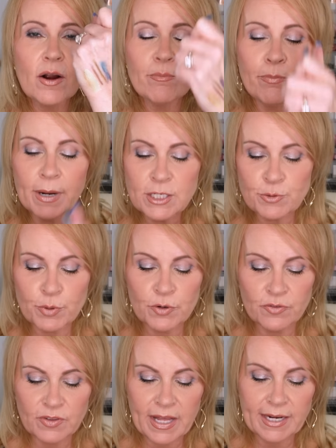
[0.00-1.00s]
are budge
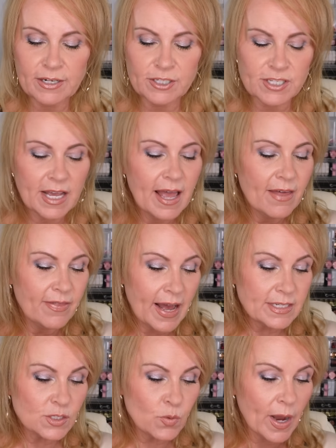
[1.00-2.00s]
proof liners.
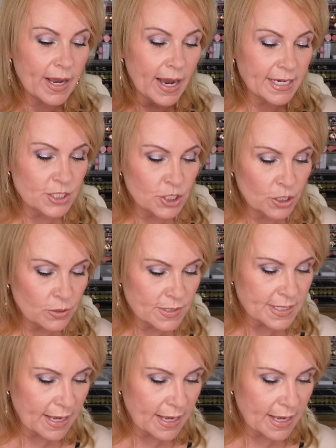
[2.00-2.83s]
That's why I chose